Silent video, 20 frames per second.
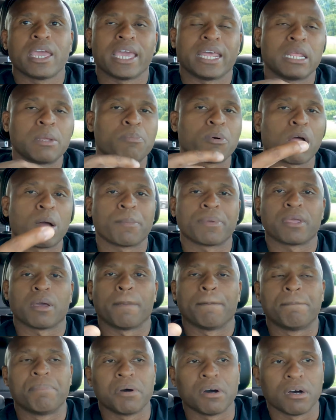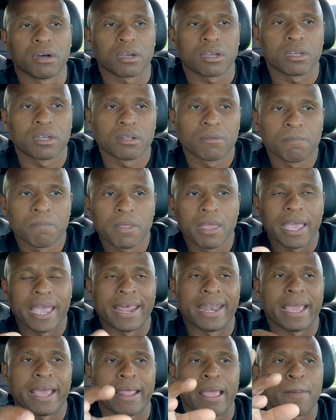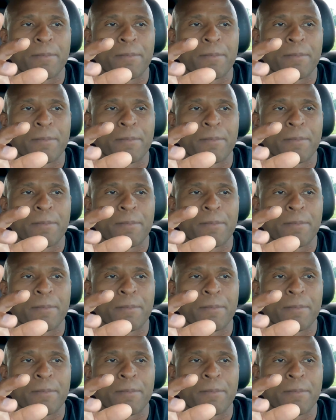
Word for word: and he brought me a book, and that,